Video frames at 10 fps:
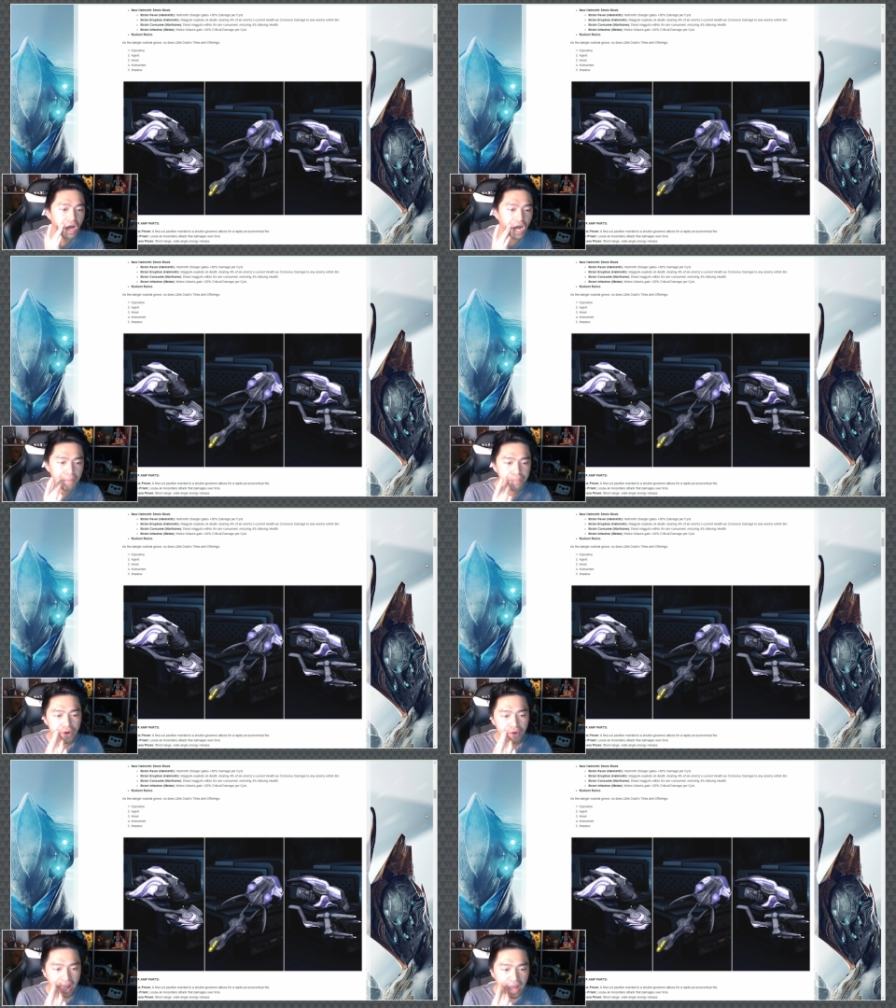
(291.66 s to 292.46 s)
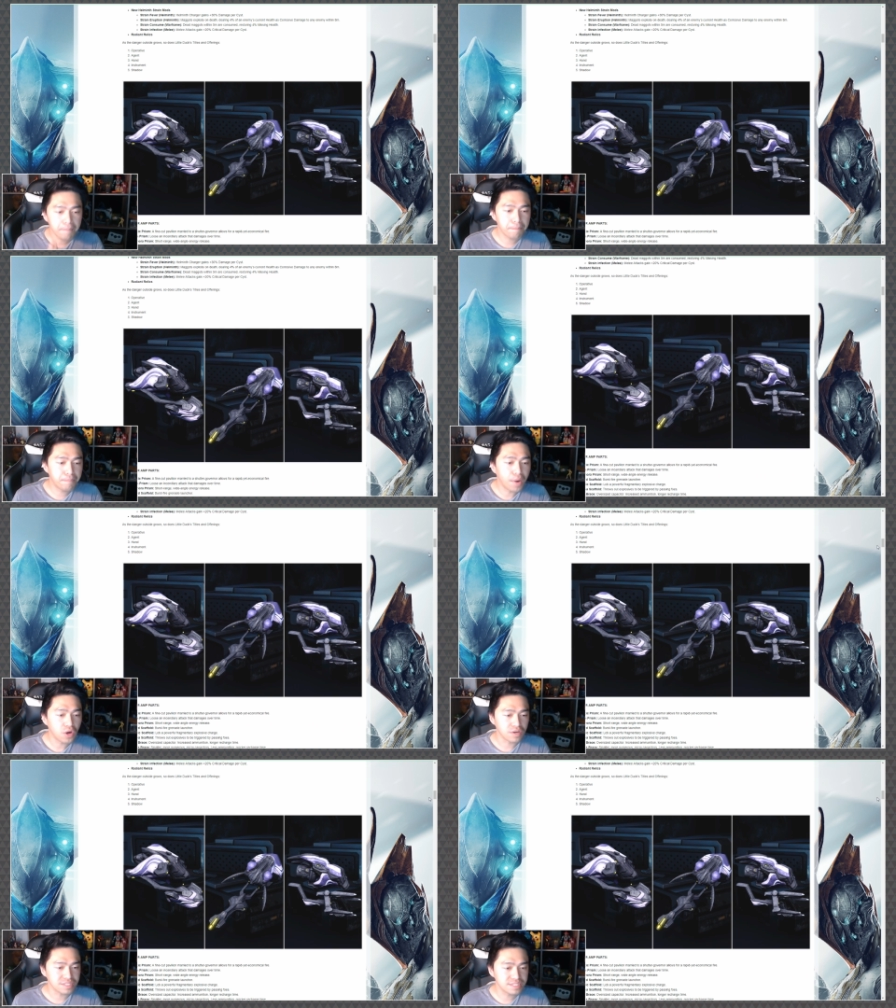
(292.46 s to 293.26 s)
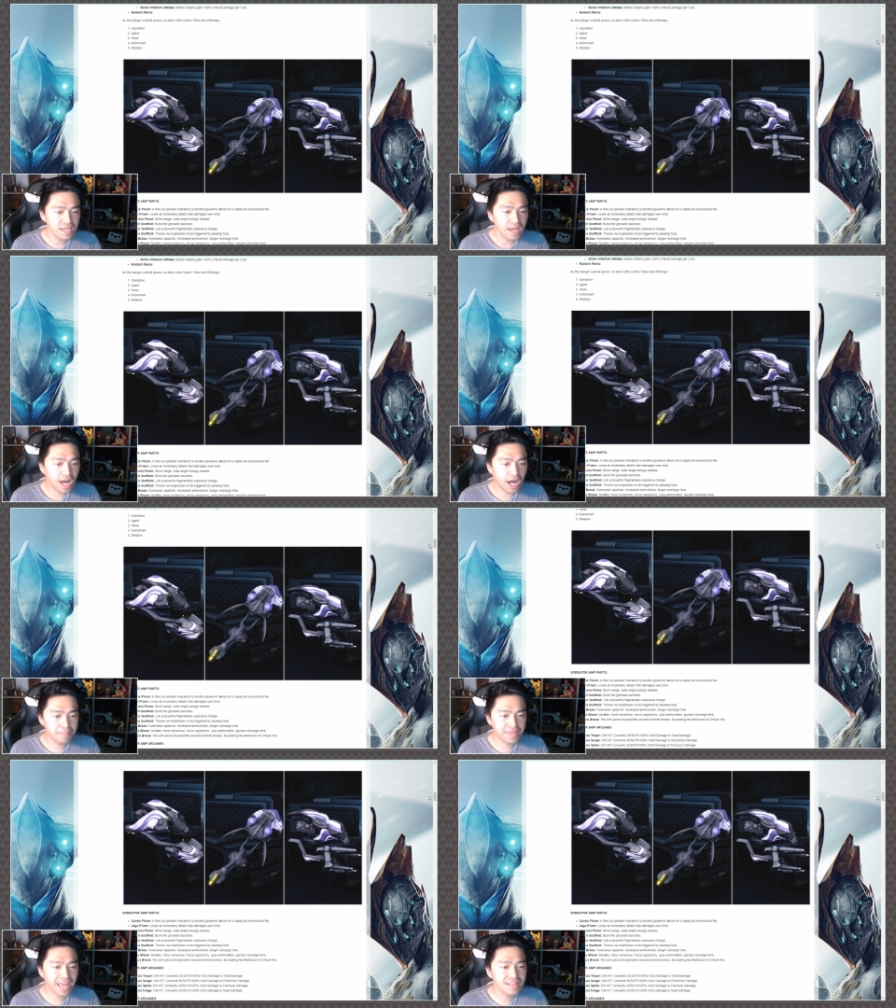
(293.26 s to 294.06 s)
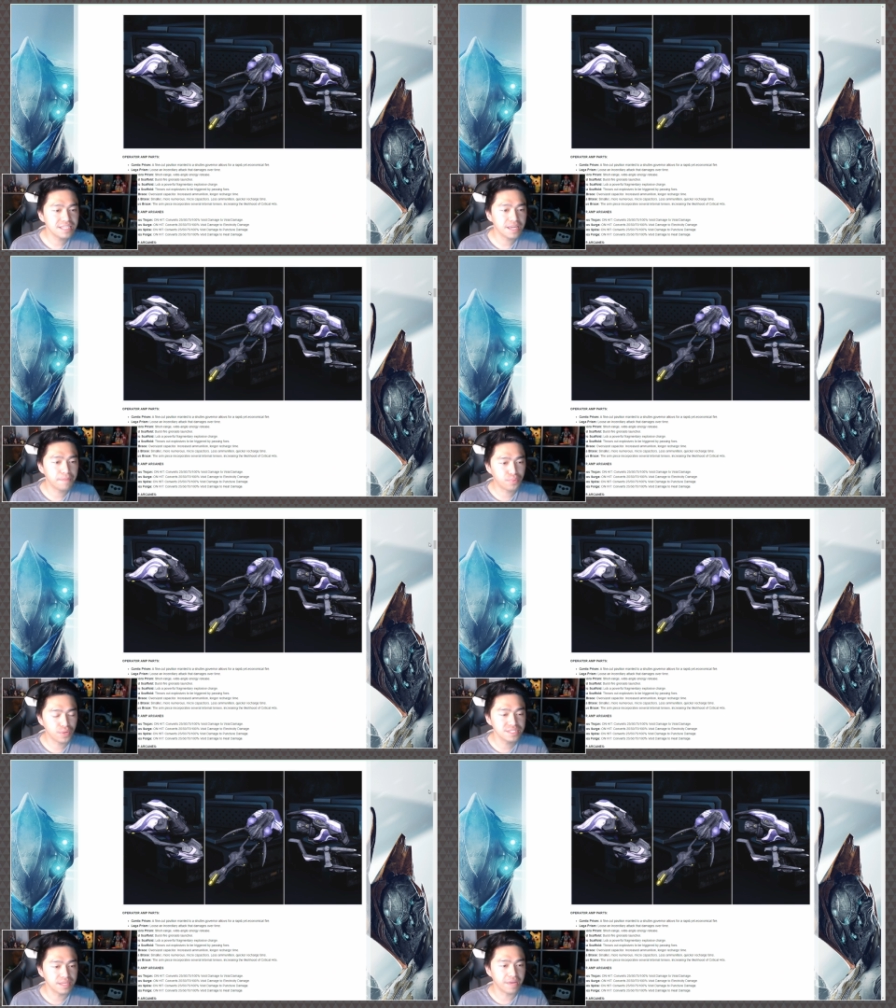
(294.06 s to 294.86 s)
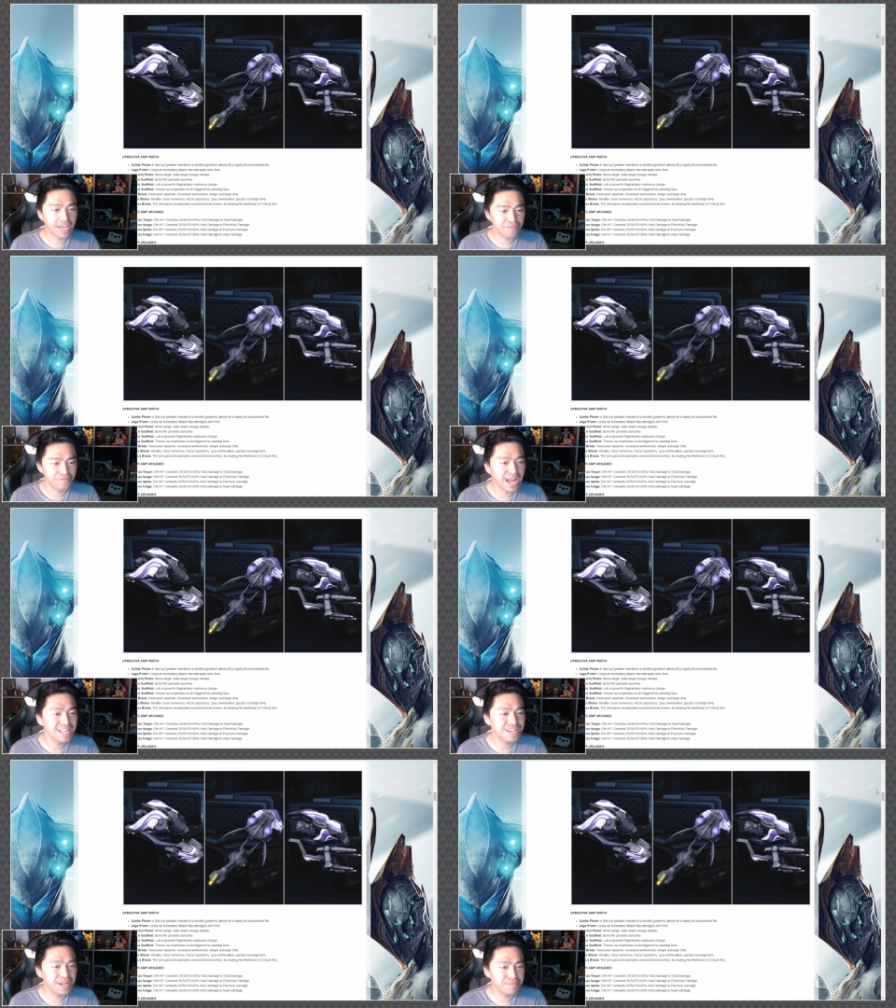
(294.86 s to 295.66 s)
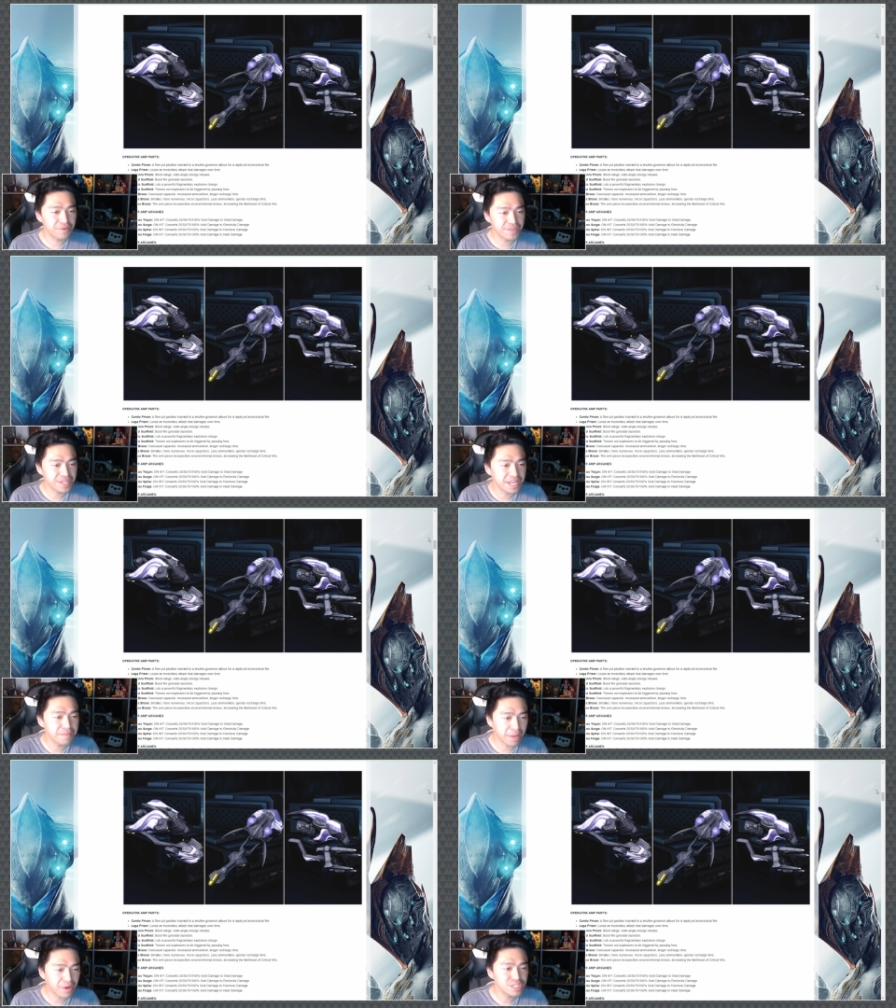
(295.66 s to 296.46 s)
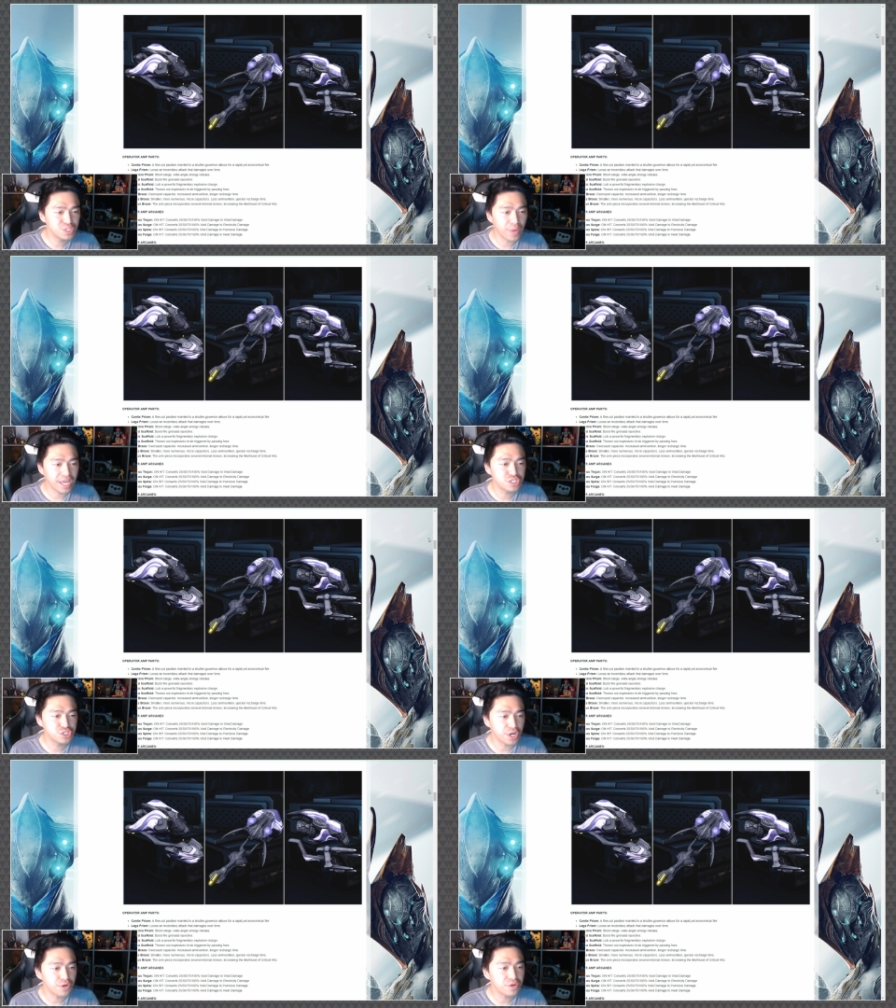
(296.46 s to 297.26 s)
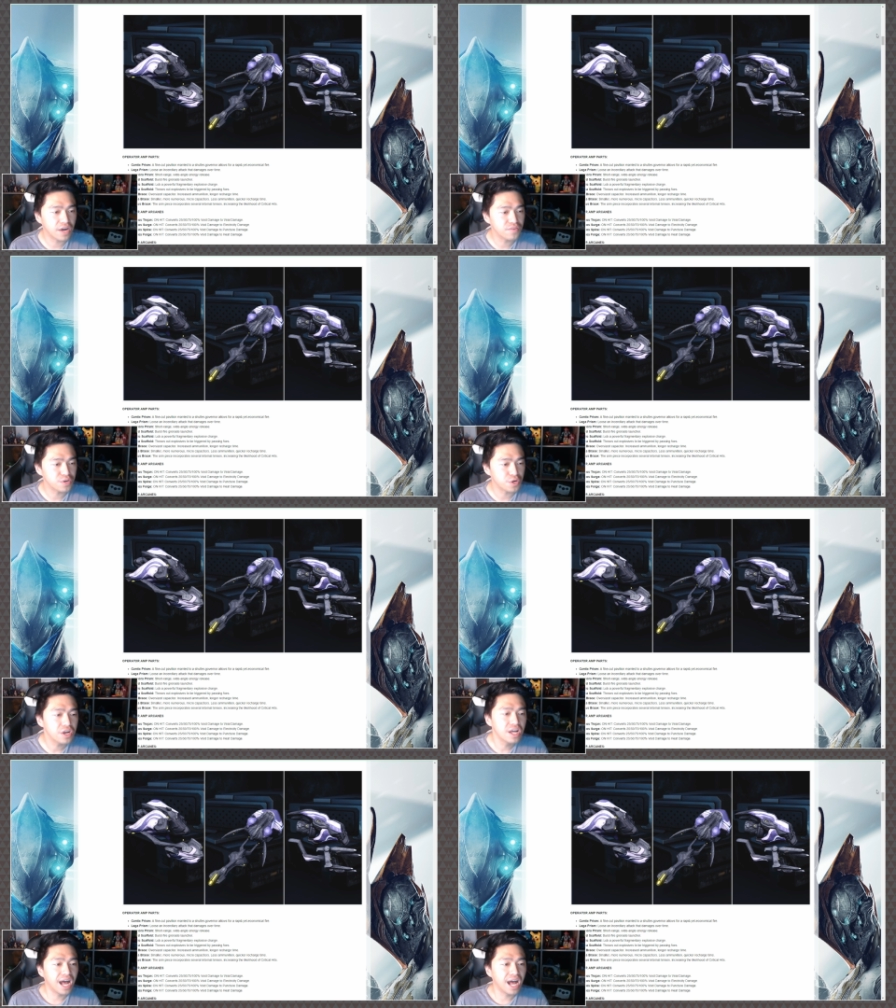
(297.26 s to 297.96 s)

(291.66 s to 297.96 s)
Operator Amp Parts, um, Cantic Prism, a fine-cut pavilion married to a shutter governor,